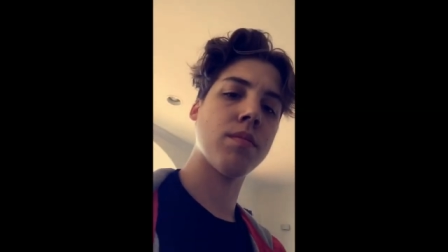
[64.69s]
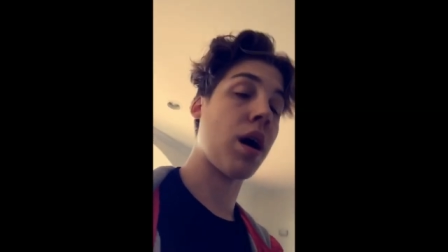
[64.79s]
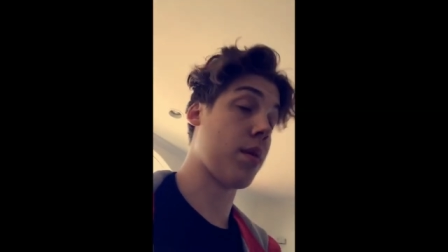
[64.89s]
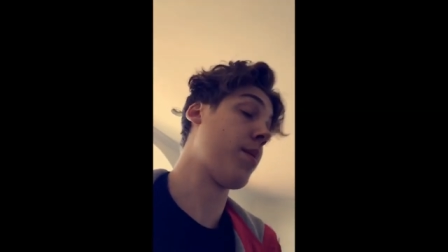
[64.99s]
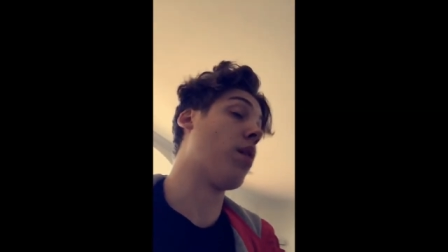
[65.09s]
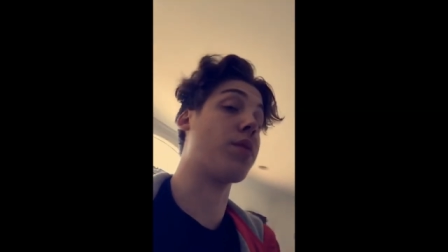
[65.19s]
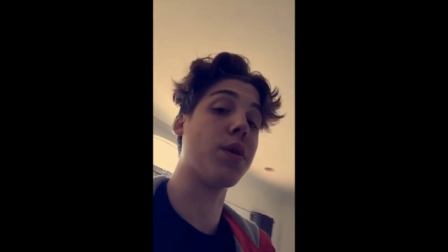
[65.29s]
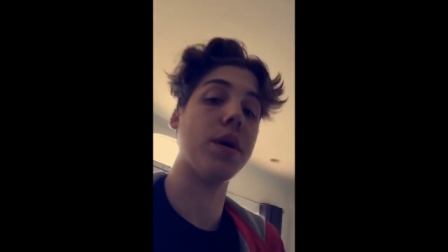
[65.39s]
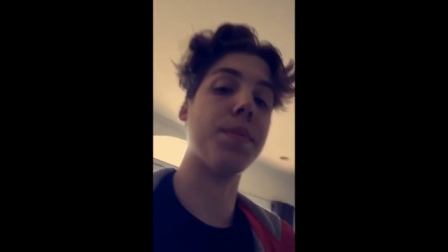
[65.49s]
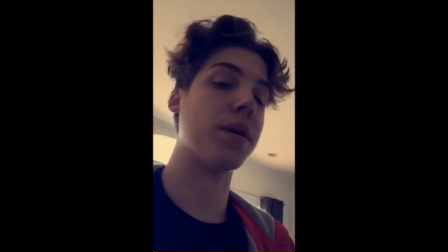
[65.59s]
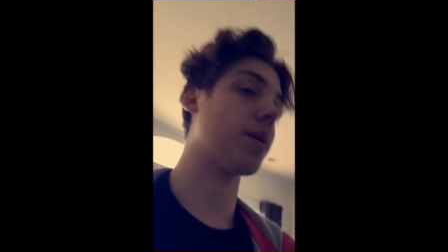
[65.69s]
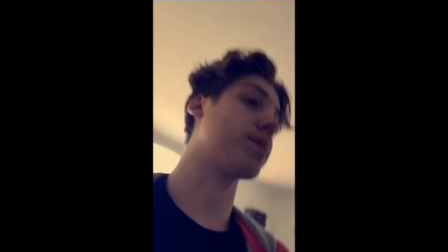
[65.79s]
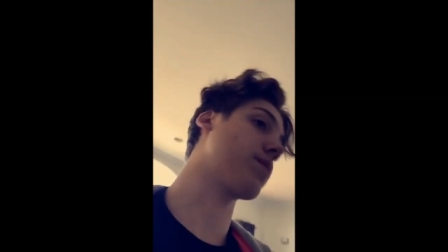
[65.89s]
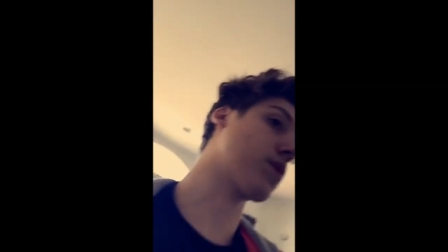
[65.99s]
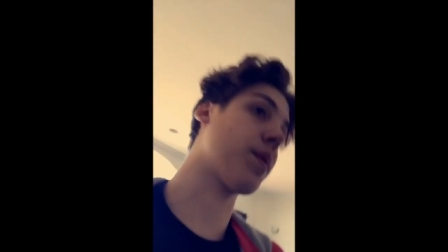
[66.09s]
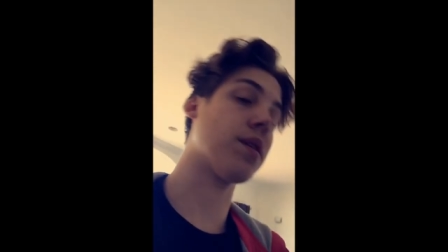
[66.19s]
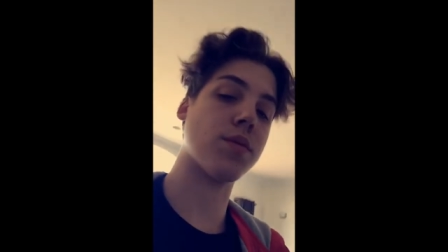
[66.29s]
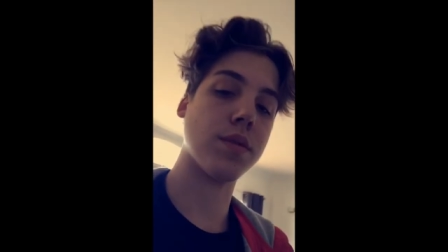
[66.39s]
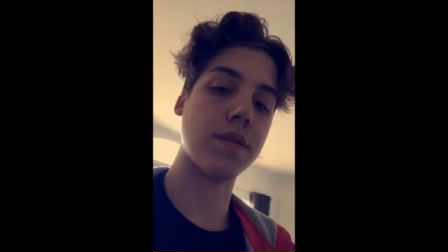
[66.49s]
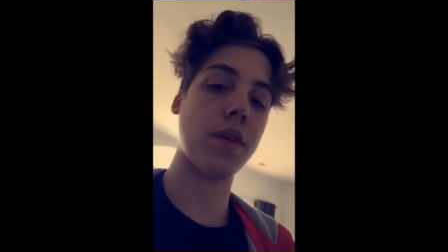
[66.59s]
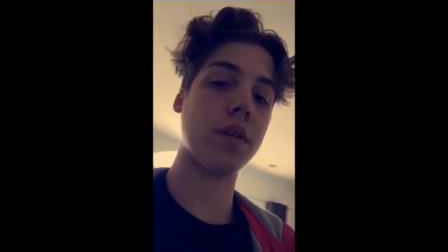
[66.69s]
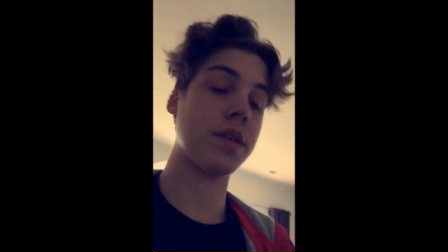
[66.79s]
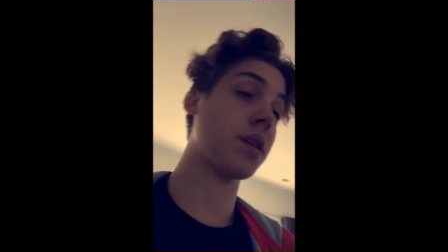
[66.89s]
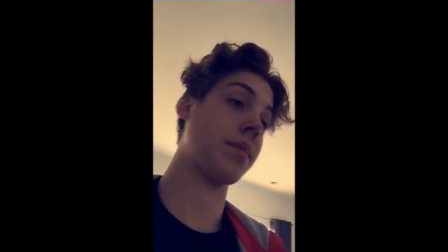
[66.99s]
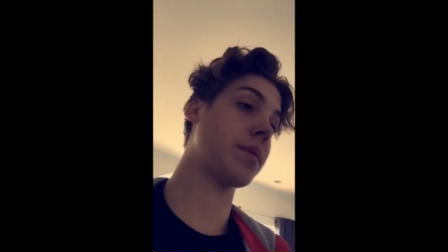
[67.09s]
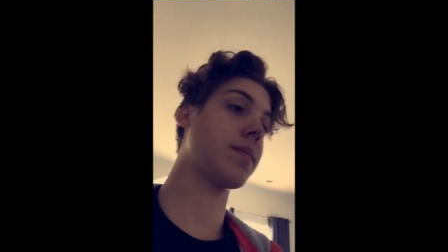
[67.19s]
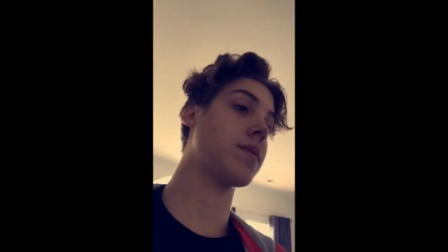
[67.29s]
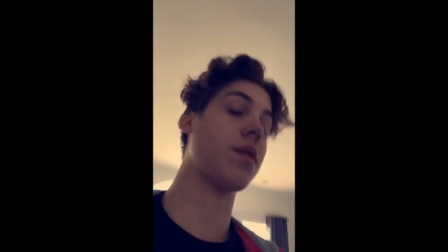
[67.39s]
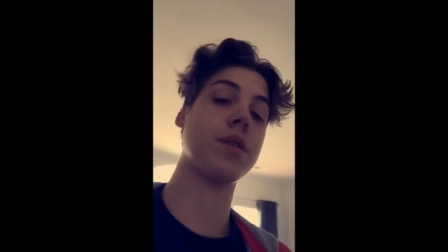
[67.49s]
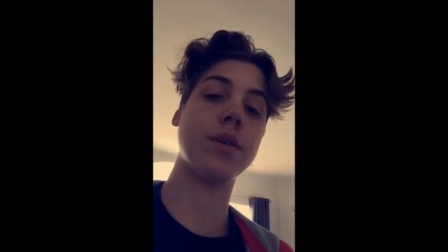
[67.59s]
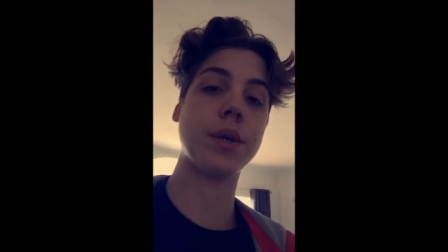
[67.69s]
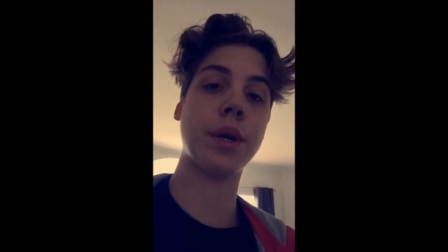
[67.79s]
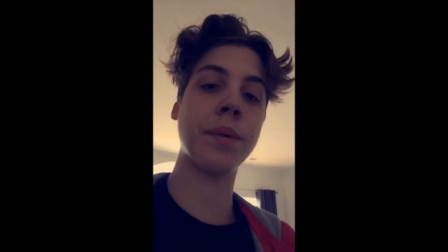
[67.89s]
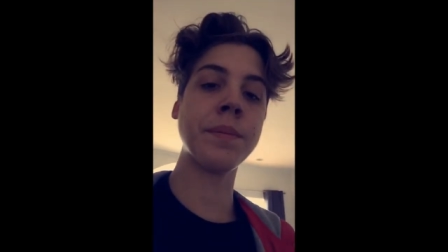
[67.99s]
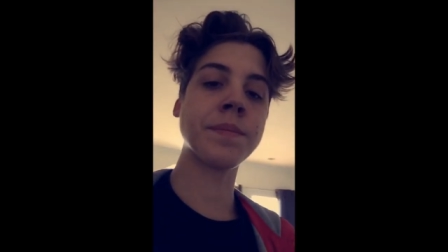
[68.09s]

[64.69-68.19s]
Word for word: I'll, I'll do it, but I mean, if someone else wants to volunteer, and it's all you, you know.